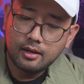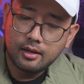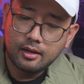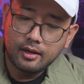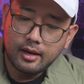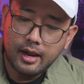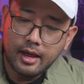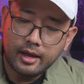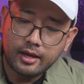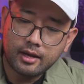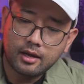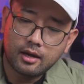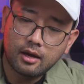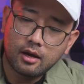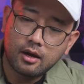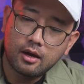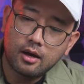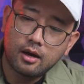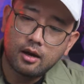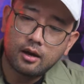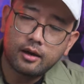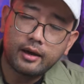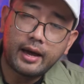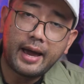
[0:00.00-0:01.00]
like
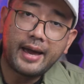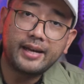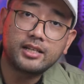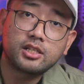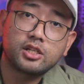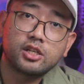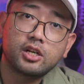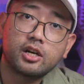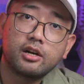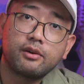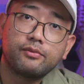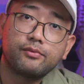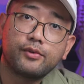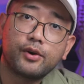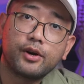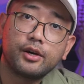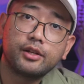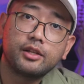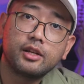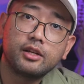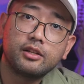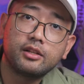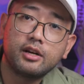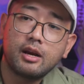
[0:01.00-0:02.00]
a catcher for
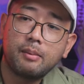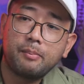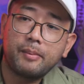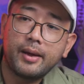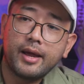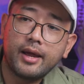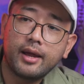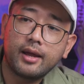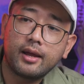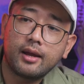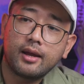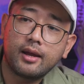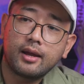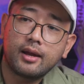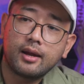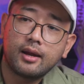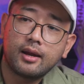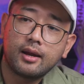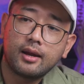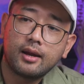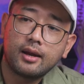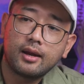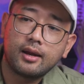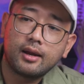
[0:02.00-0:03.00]
the dripping.
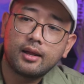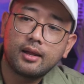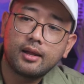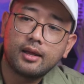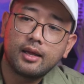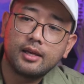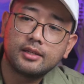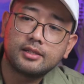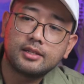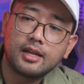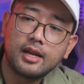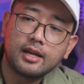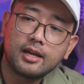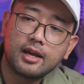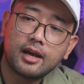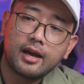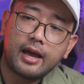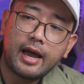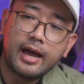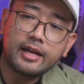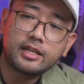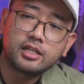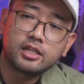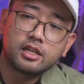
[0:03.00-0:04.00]
It's like a
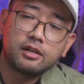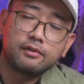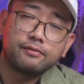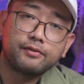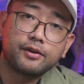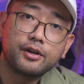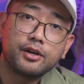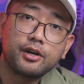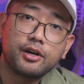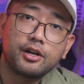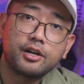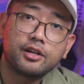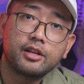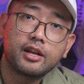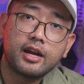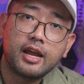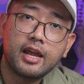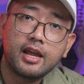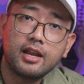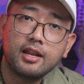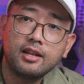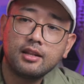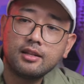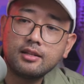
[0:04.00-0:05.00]
catcher for your
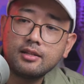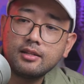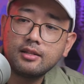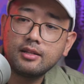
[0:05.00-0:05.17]
drain.